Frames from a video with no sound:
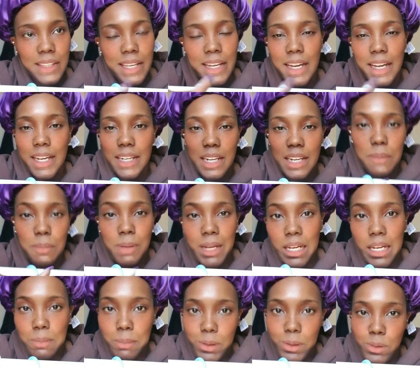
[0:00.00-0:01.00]
they hired a
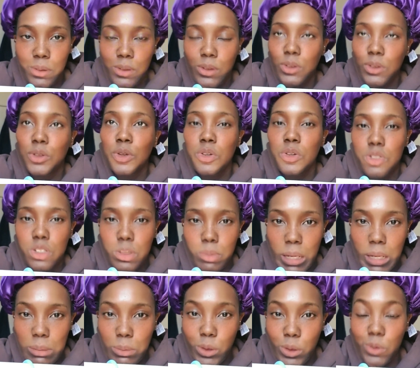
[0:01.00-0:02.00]
black model, gorgeous
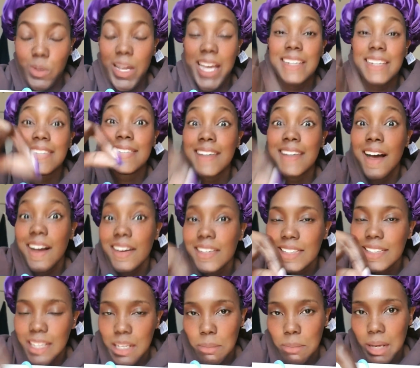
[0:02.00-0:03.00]
black model, a
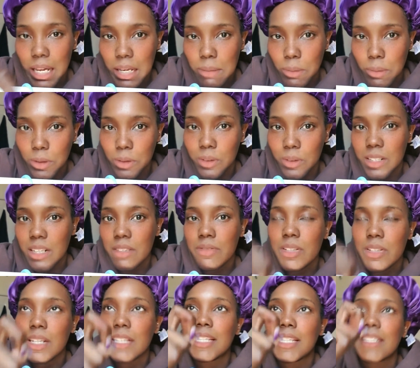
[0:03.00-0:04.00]
dark-skinned black model, and I
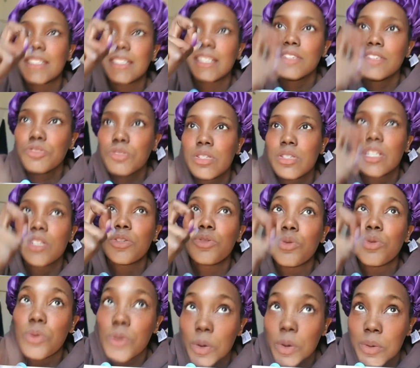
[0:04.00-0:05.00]
feel like that's interesting
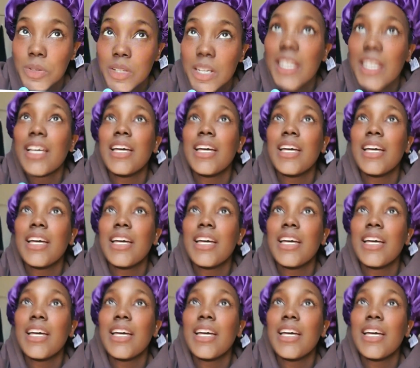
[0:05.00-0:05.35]
to note,